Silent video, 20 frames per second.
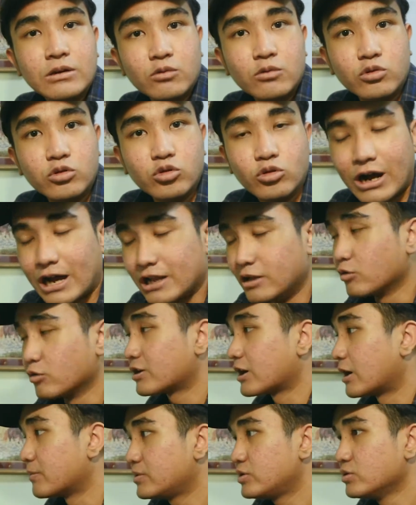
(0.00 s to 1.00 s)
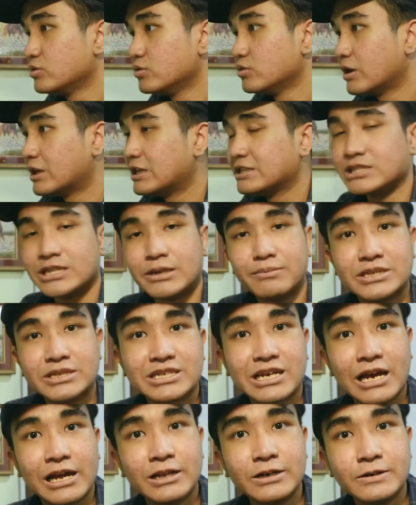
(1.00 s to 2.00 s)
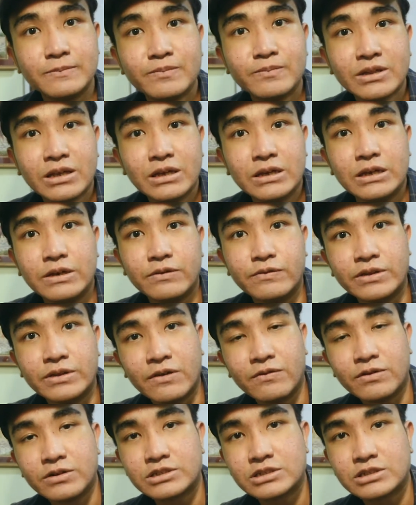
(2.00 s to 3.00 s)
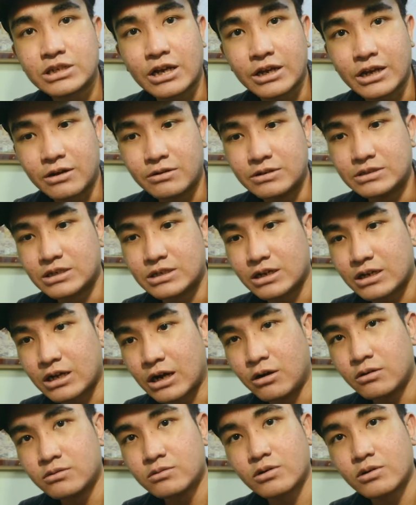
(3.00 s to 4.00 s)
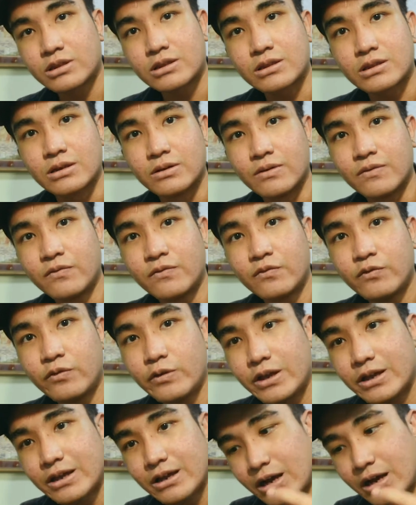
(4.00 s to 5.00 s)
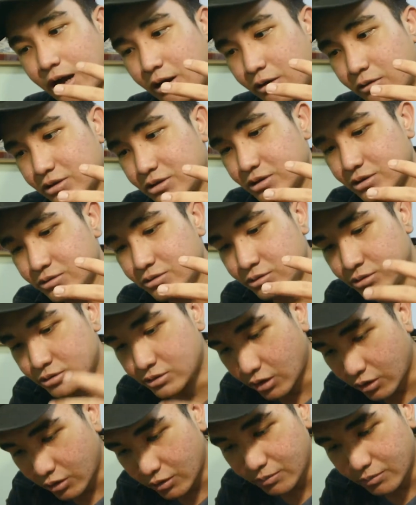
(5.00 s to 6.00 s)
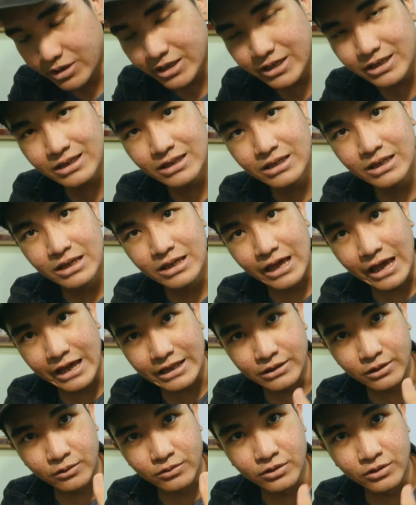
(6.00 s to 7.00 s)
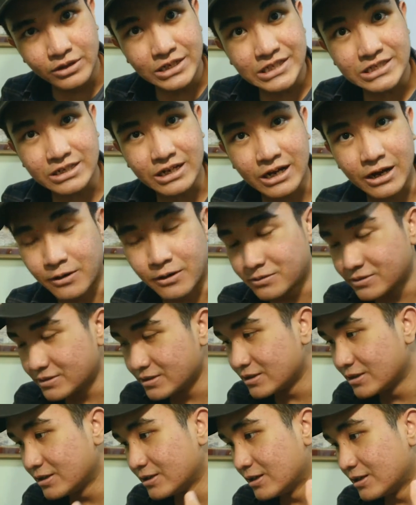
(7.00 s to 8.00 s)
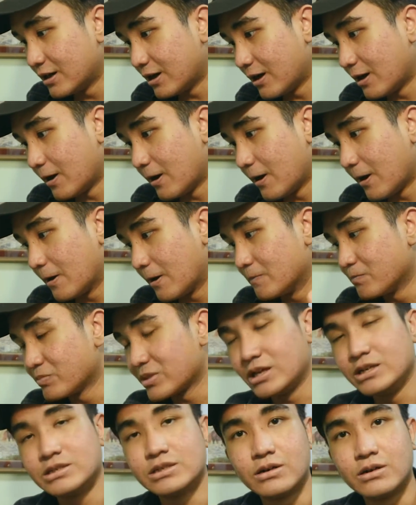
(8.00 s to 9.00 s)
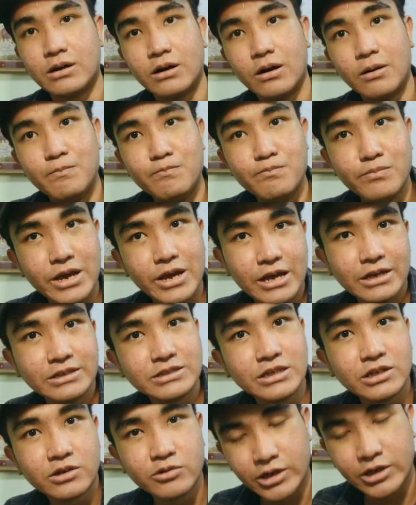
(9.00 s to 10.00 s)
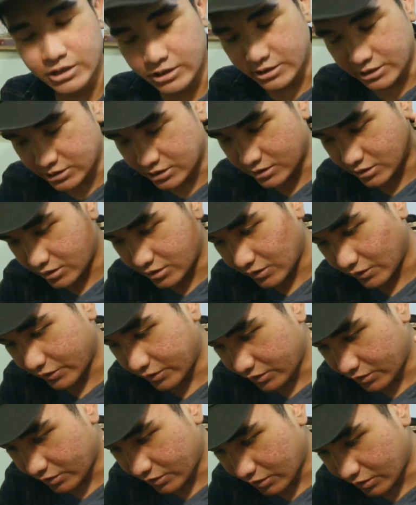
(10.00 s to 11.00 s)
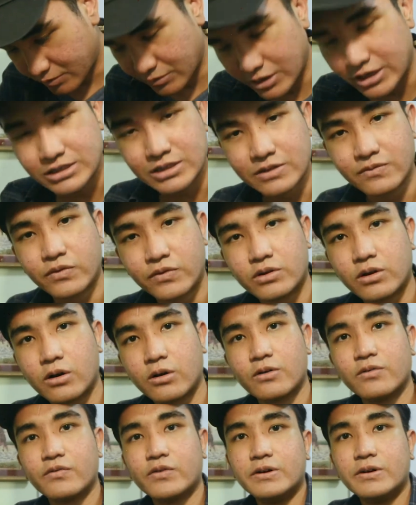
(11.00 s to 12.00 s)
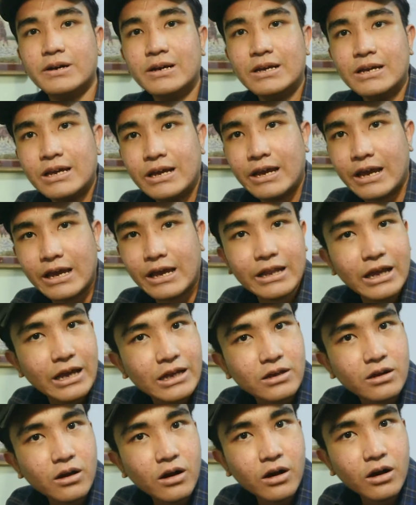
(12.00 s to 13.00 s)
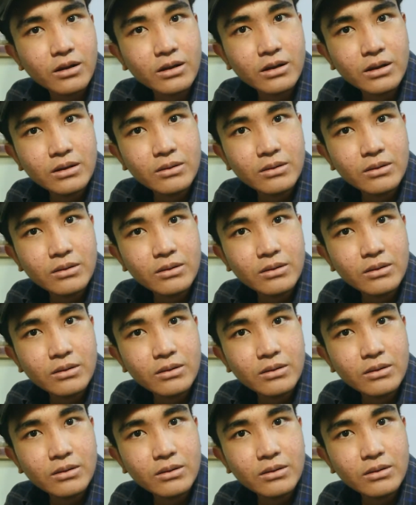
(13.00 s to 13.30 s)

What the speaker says: who I look up to. His name is Caleb. If you never check out his account, what the freak? How do you know me and don't know his account? He's an amazing creator. He's an amazing photographer, and I got